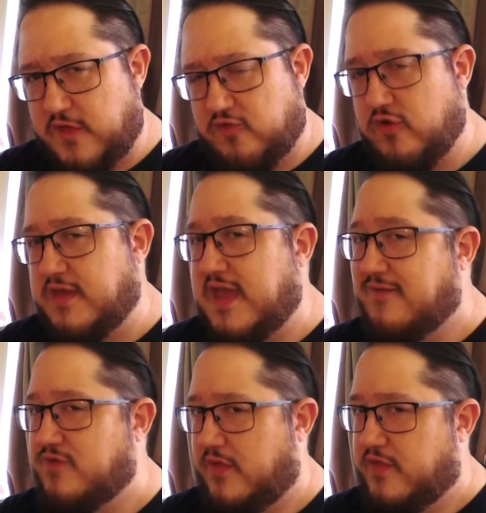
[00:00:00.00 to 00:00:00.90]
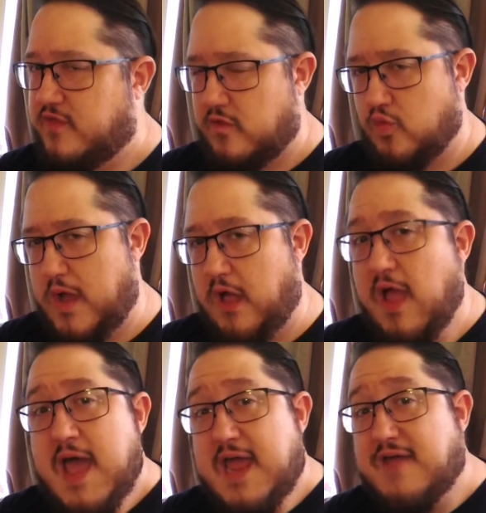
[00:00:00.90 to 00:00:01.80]
Australia have done this as well.
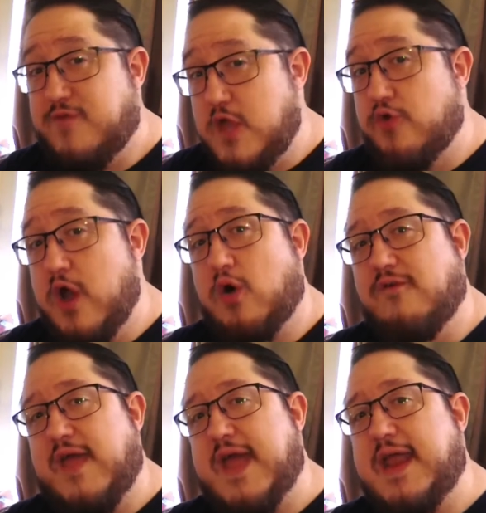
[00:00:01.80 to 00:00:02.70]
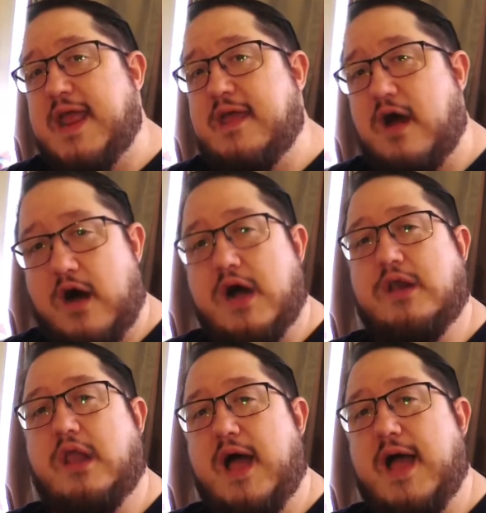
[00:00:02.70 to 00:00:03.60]
If you know of any
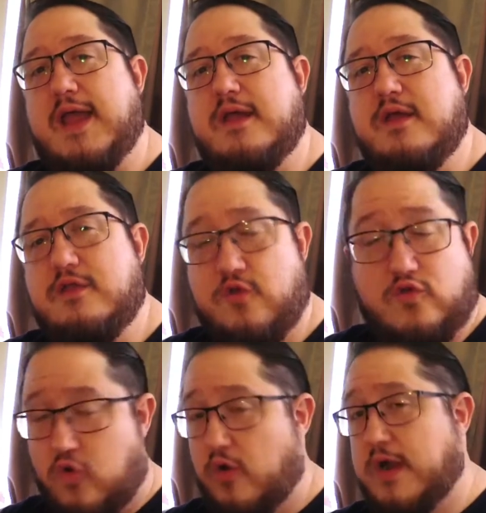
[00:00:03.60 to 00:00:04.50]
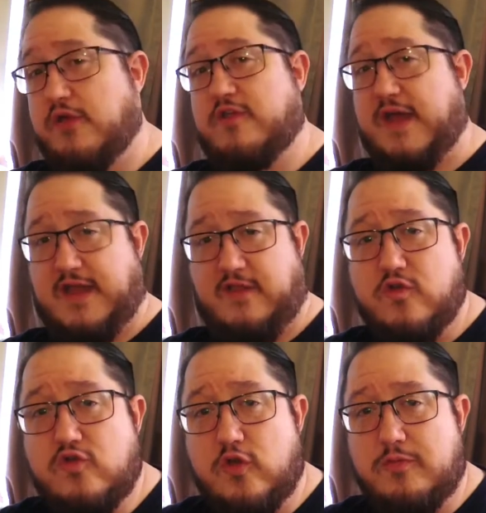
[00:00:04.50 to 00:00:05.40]
online tutorial sites,
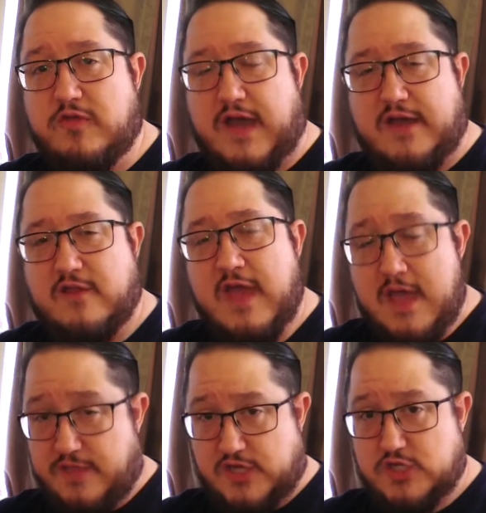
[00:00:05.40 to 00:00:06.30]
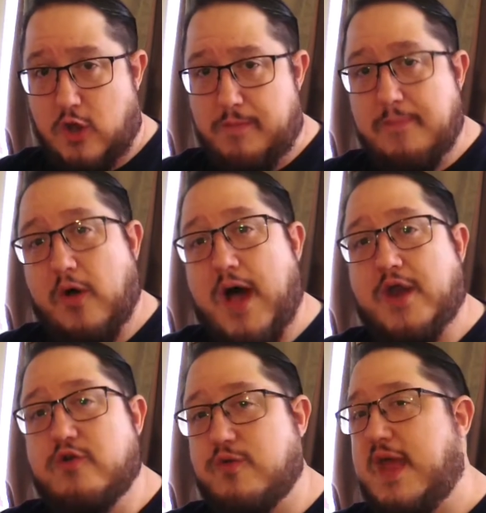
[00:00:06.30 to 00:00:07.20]
YouTube sites, that show people how to
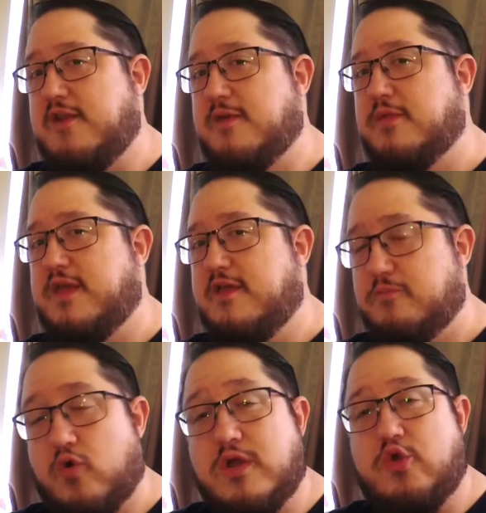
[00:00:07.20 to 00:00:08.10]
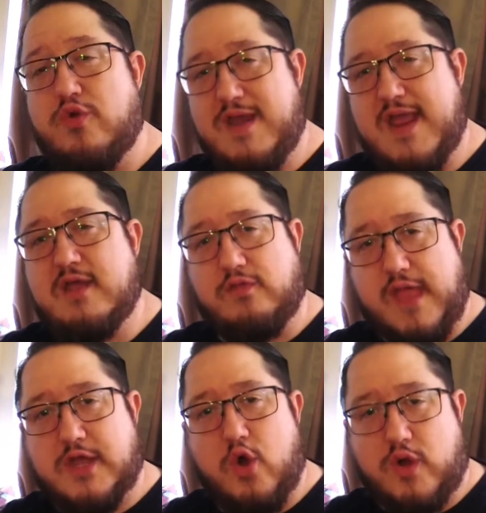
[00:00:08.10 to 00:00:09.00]
create some of these more unique
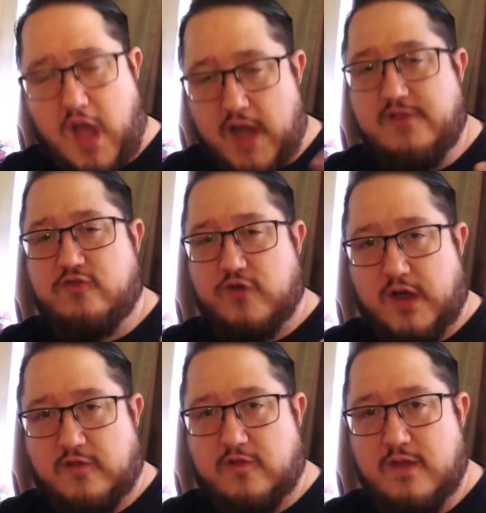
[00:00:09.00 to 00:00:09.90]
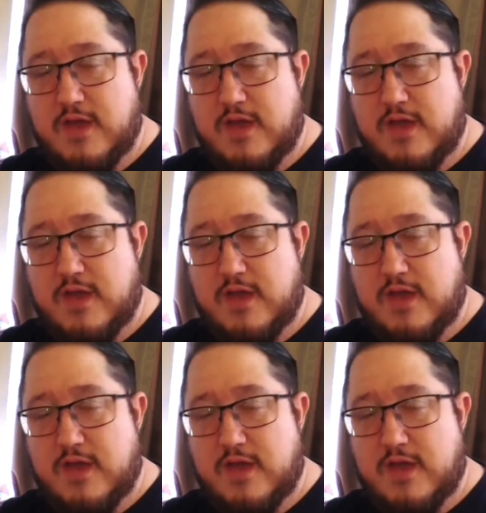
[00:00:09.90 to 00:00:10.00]
LEGO constructs,